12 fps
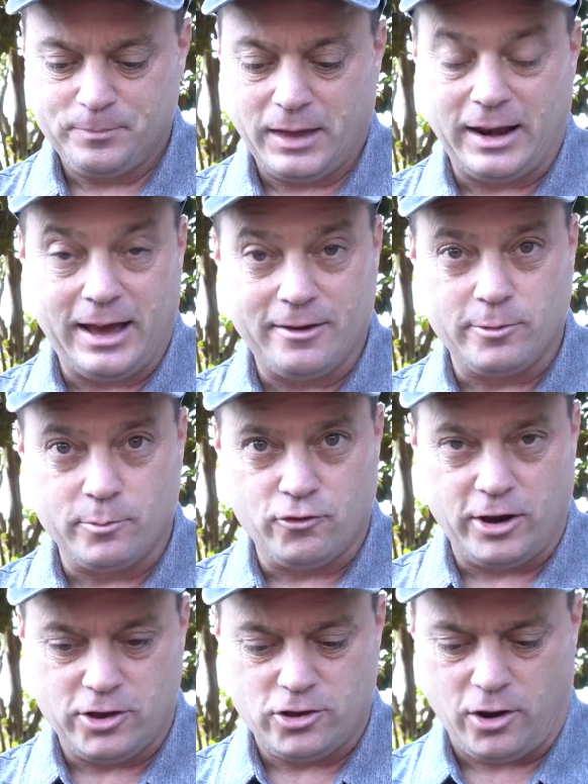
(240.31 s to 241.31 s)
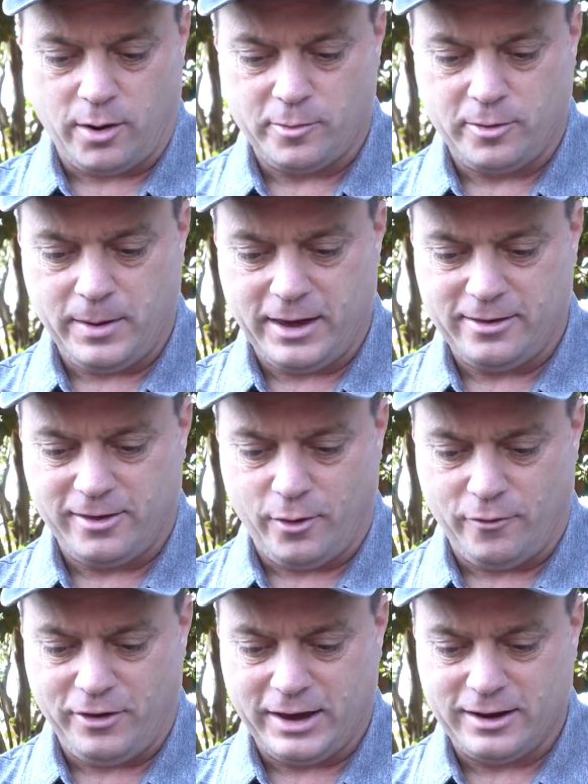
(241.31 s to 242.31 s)
And I have some trace charm space,
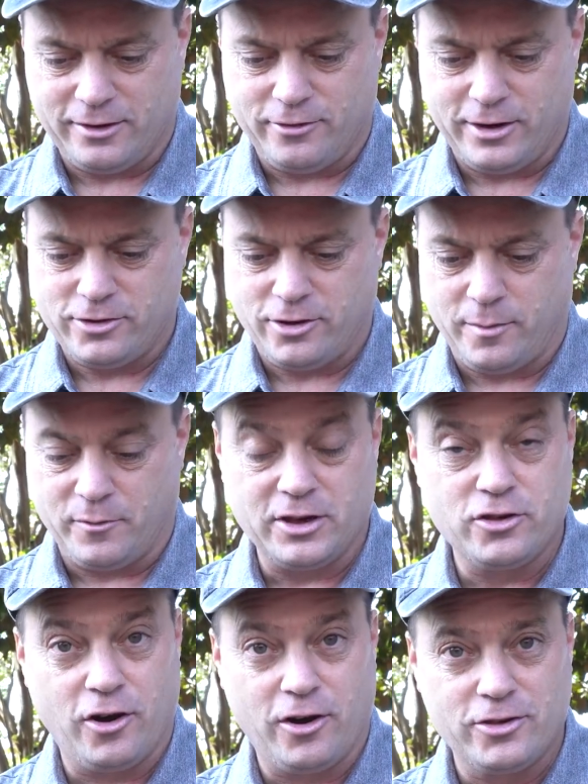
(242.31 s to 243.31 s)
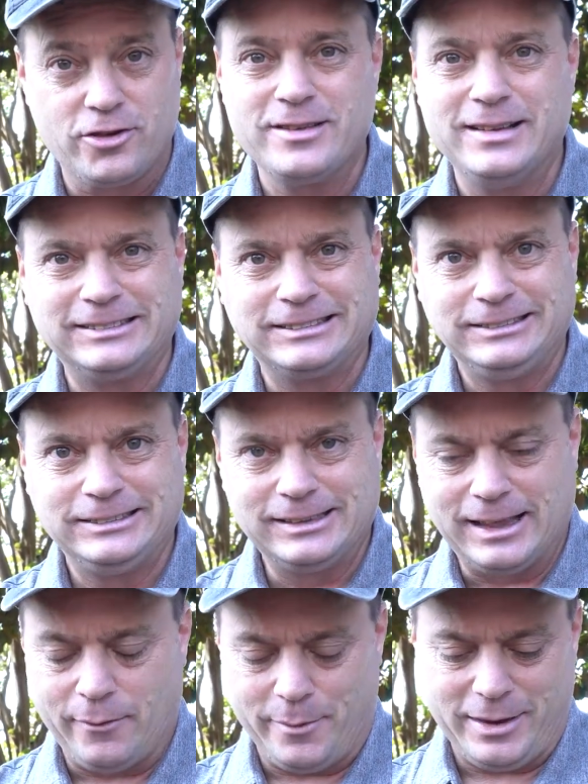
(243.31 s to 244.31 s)
so if I get a trace charm recharge,
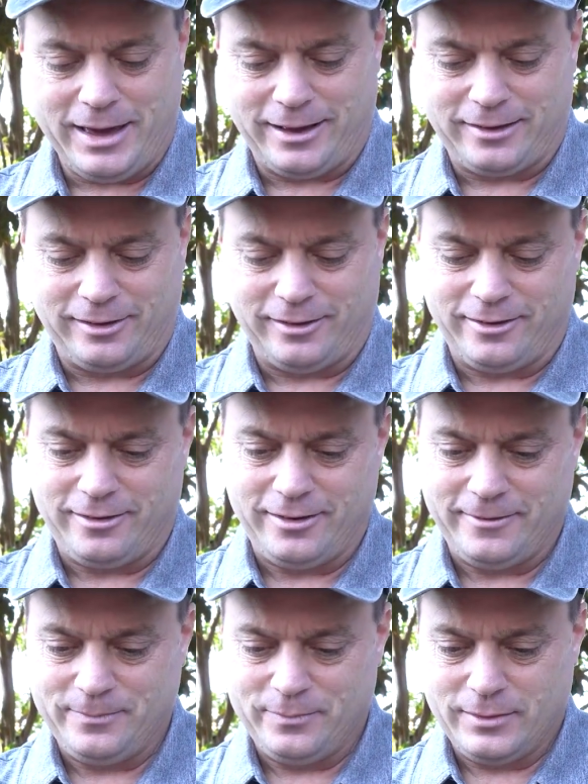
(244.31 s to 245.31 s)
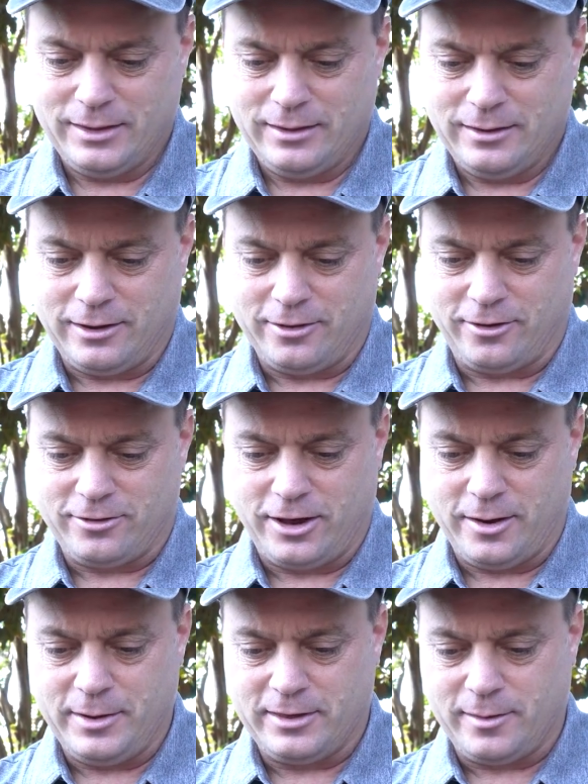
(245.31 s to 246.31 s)
that would be excellent. Because there's
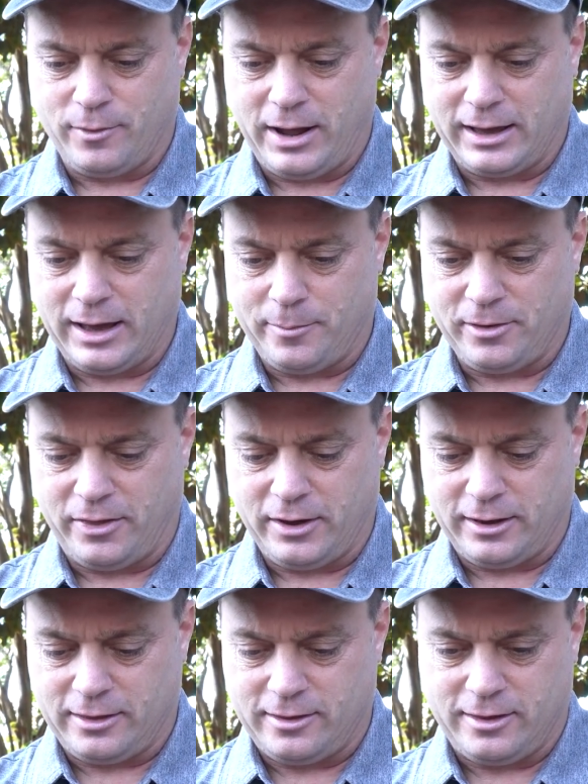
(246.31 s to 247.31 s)
going to be some rank ups. I think it's